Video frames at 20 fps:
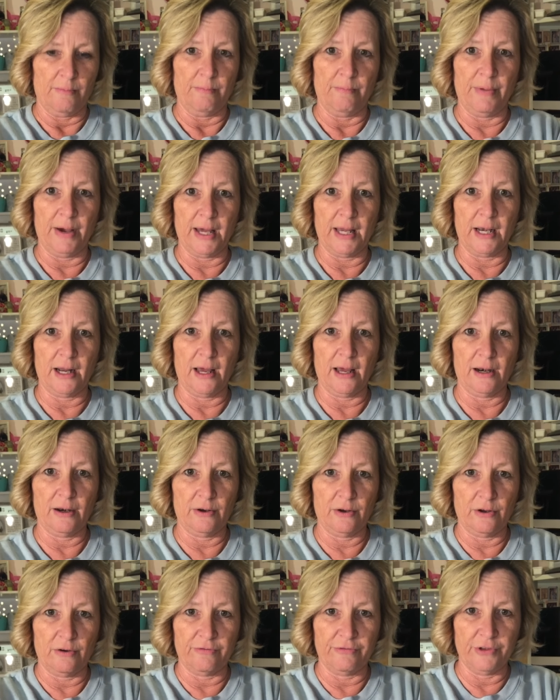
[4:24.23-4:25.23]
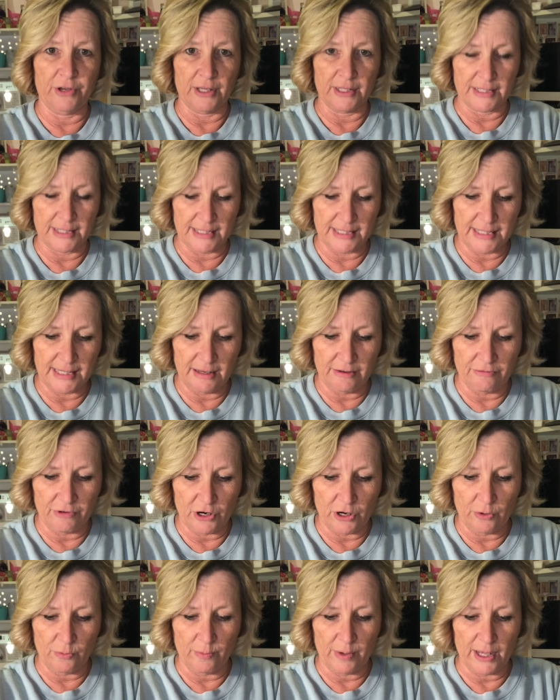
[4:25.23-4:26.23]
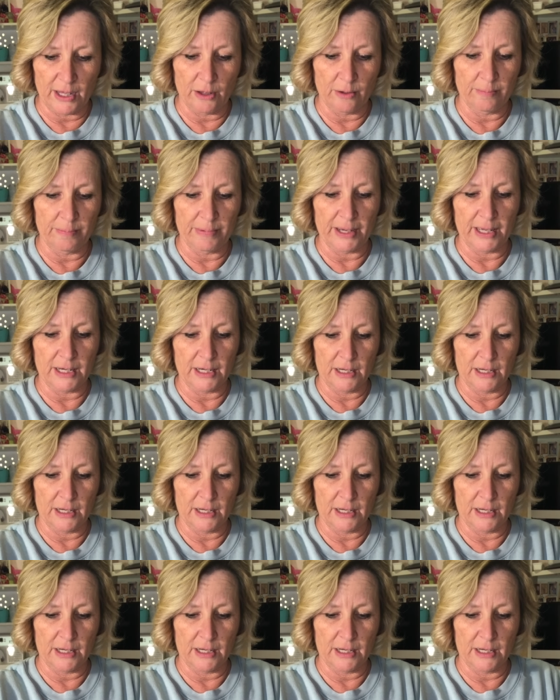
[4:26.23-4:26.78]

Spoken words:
But I don't know if you can see very well, but